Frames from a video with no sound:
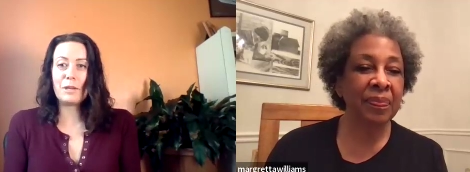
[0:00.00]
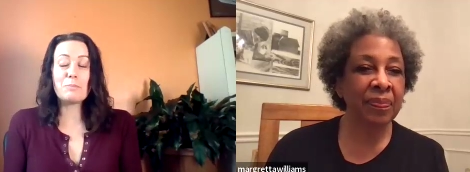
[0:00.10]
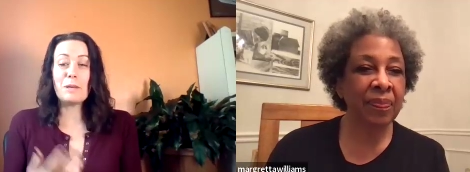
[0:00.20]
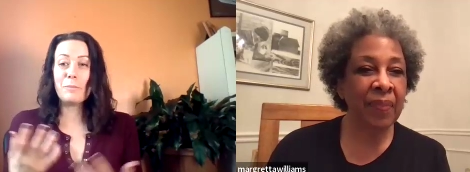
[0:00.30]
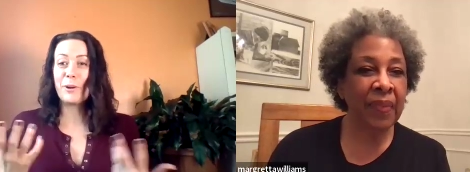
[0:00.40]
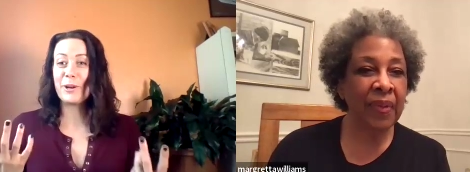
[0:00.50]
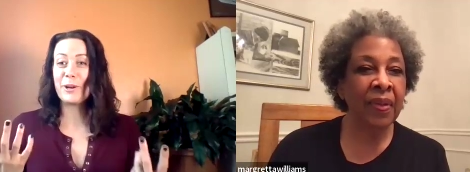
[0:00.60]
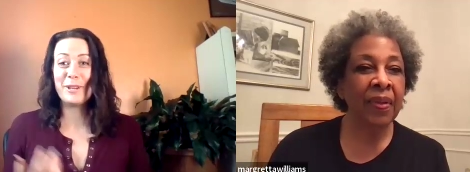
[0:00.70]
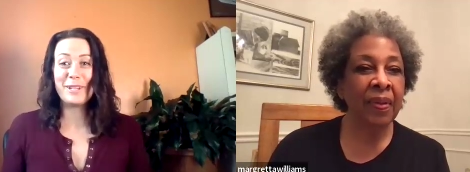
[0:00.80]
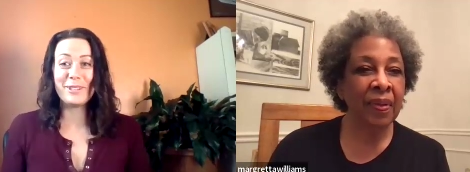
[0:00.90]
Speaker 1: Because people are going
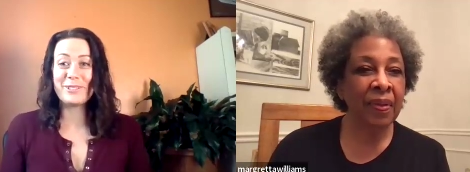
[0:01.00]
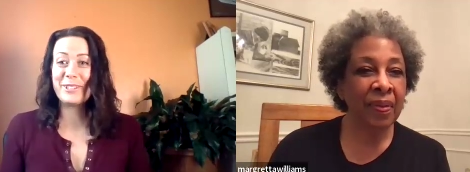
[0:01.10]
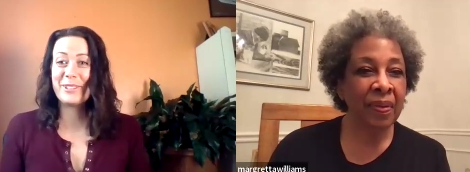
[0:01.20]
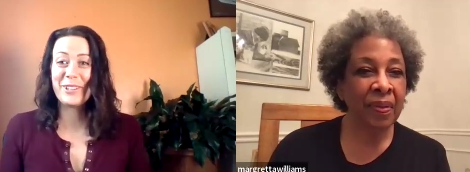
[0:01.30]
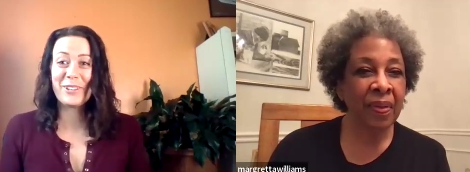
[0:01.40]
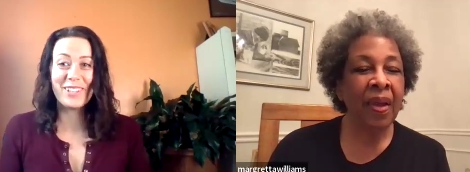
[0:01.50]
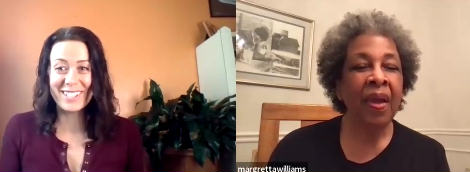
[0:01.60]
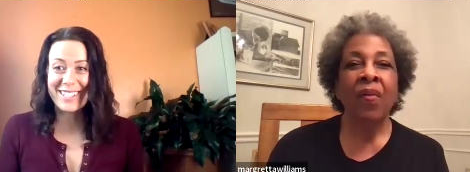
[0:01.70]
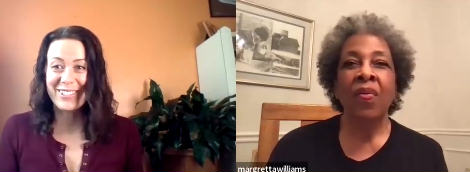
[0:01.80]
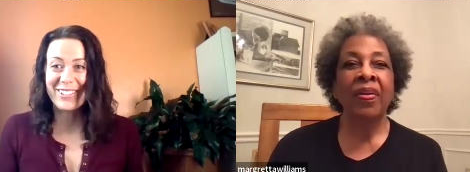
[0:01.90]
to want to know too. They're like, what
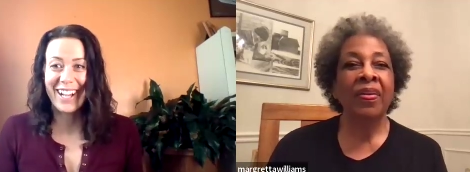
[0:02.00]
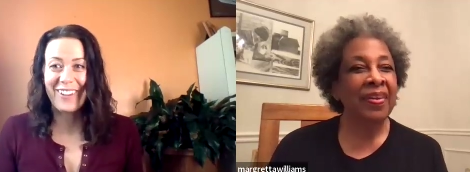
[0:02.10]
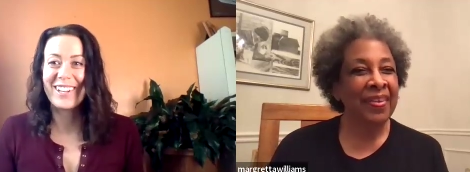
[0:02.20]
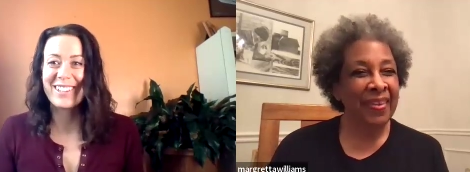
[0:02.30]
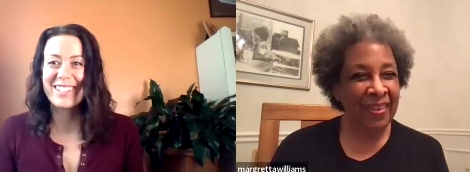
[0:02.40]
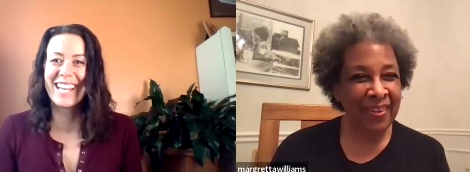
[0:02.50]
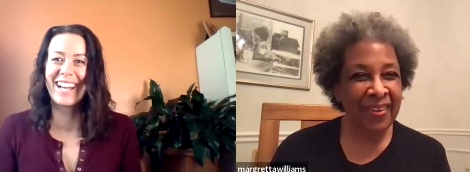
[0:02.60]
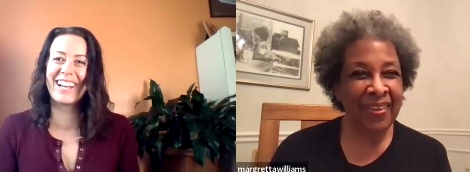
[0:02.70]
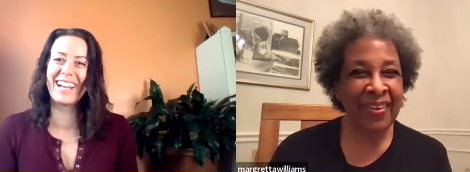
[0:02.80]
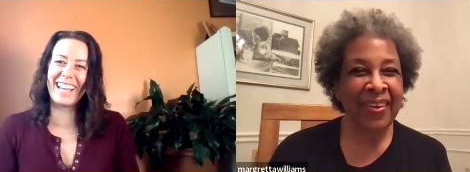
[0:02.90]
is she doing? Well, I want to
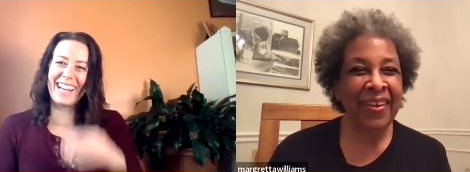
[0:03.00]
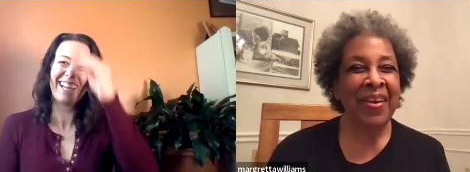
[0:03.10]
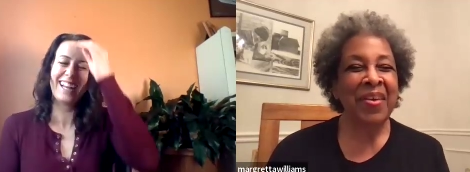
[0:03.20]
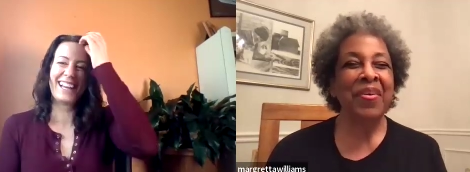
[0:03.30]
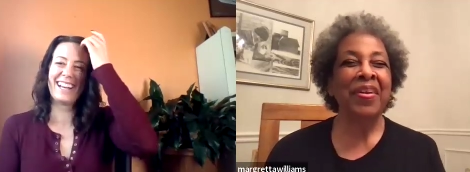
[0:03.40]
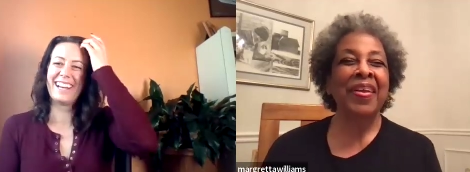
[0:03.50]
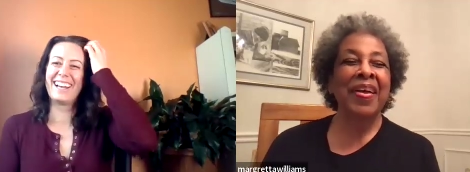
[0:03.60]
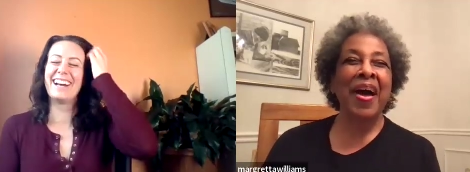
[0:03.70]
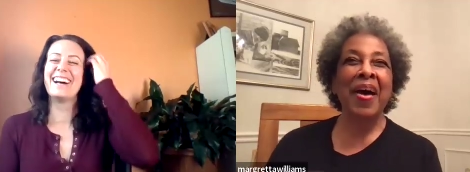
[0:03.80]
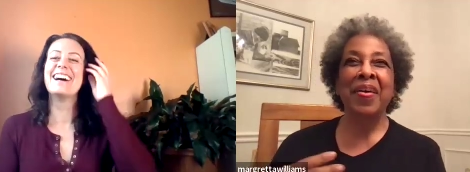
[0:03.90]
lose
Speaker 2: well,
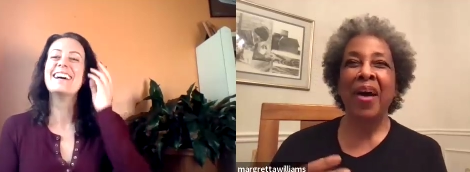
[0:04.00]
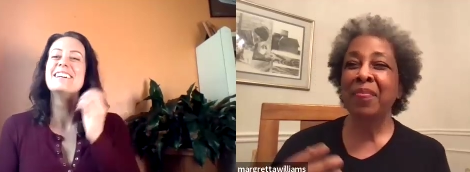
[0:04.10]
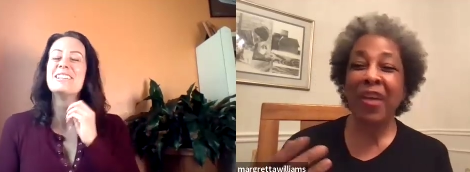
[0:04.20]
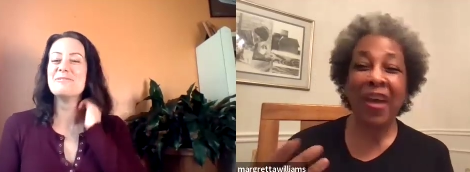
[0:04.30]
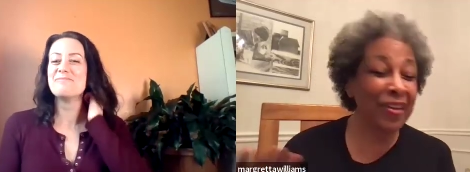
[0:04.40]
I, I'm